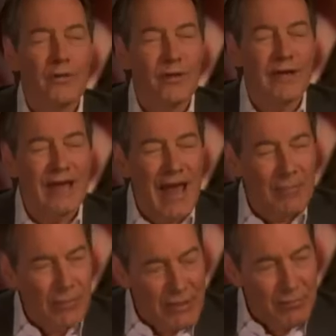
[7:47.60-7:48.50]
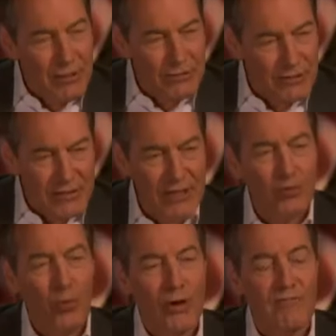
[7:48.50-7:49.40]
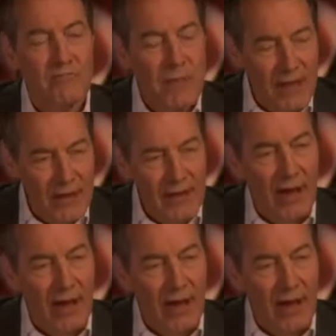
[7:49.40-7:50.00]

in the gambling business. That's one of many